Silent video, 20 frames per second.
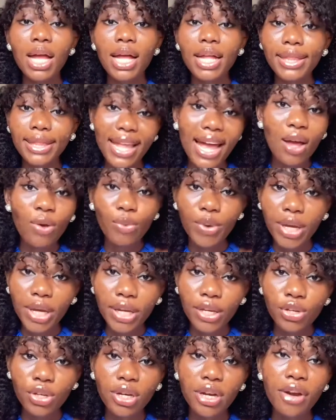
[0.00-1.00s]
That way,
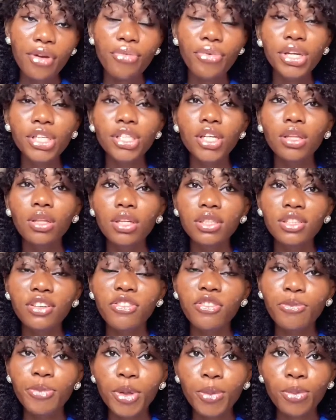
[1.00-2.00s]
you can reach a lot
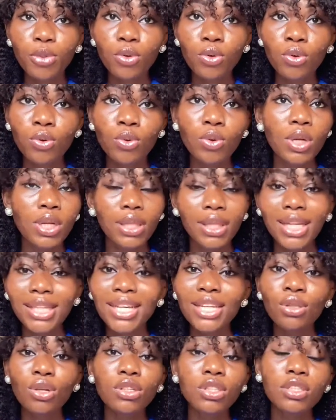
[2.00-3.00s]
of people that are
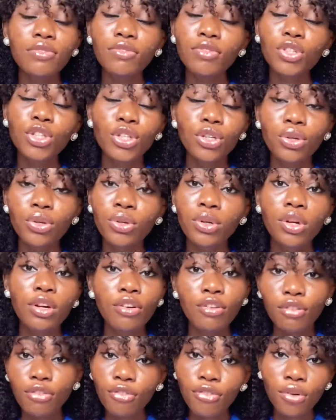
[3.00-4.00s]
not even your
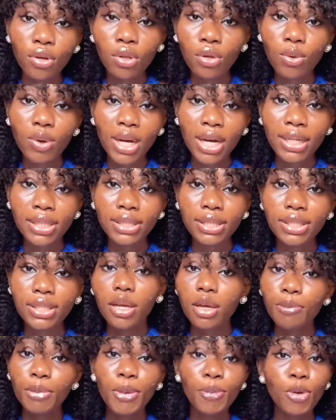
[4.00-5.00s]
followers.
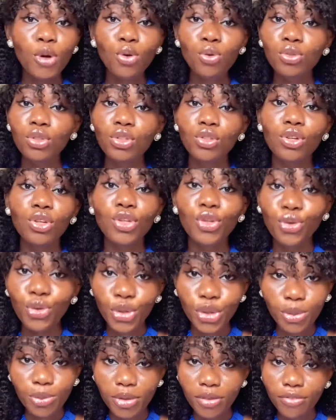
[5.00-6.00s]
People who do not know
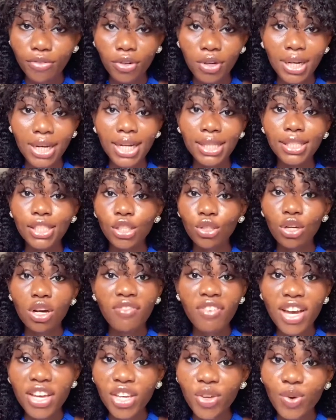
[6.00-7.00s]
you before can
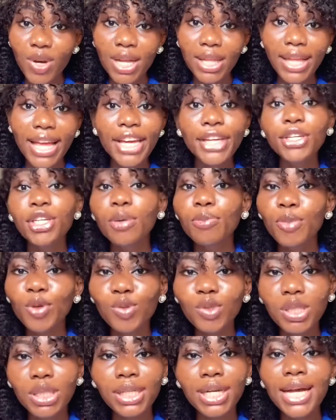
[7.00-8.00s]
discover you and like your
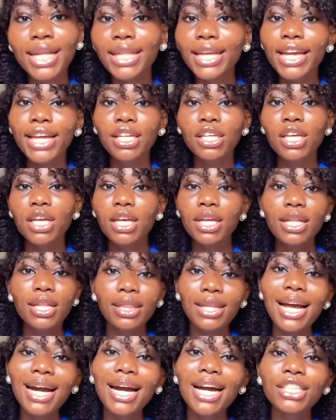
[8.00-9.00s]
music, and then
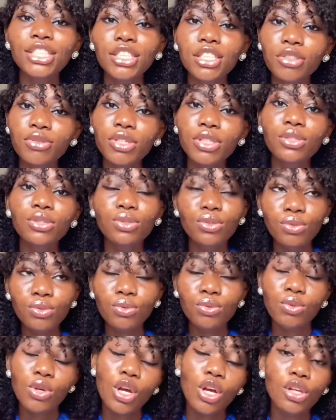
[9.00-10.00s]
that can generate
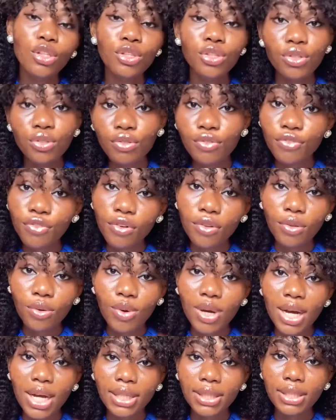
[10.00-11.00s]
to new
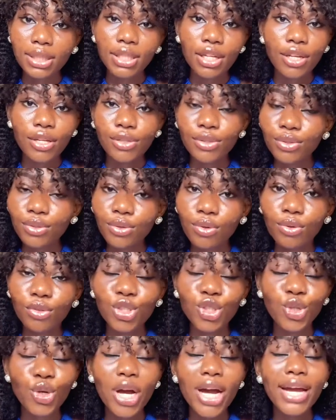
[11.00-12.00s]
followers. So
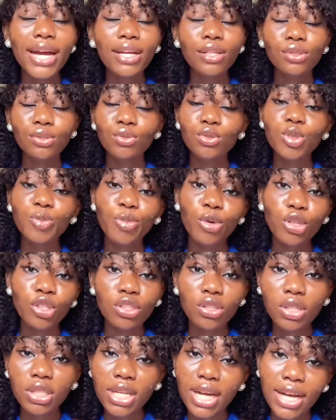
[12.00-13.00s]
try and do
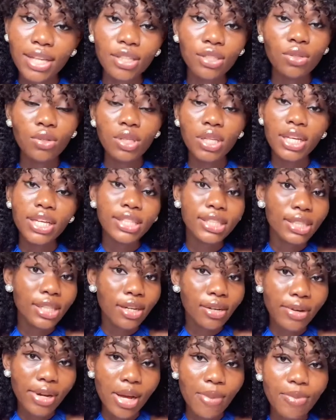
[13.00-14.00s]
sponsored ads on
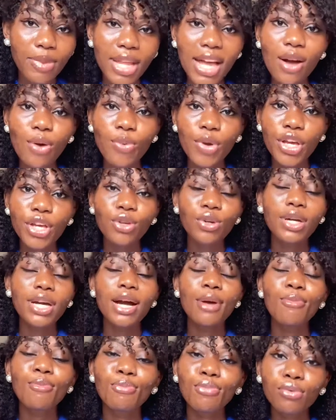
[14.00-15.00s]
Instagram. That way, you
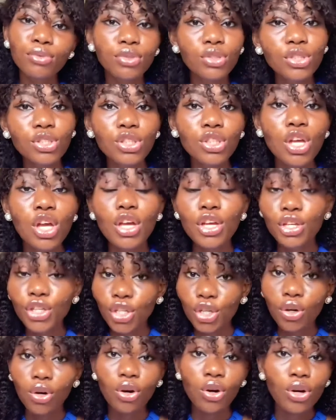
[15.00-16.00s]
can boost
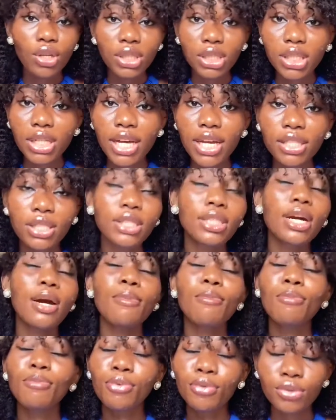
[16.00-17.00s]
your audience you
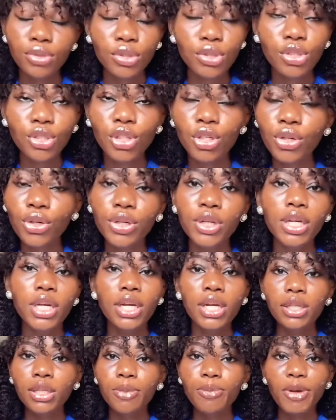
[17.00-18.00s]
can boost your
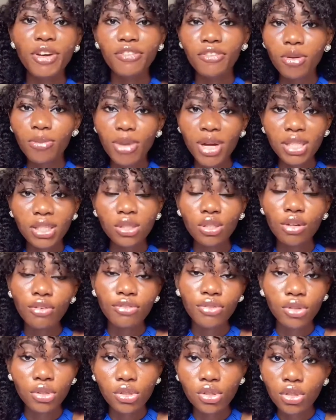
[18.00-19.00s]
the performance of
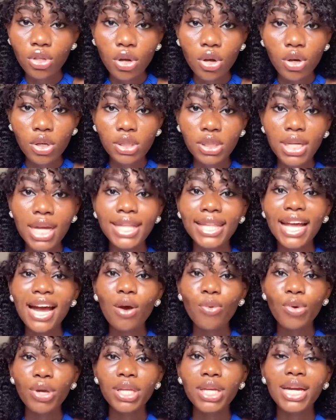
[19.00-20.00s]
your songs and
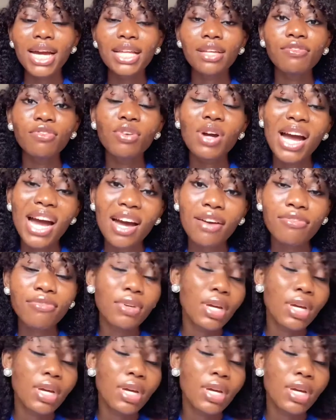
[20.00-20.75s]
that way they can even have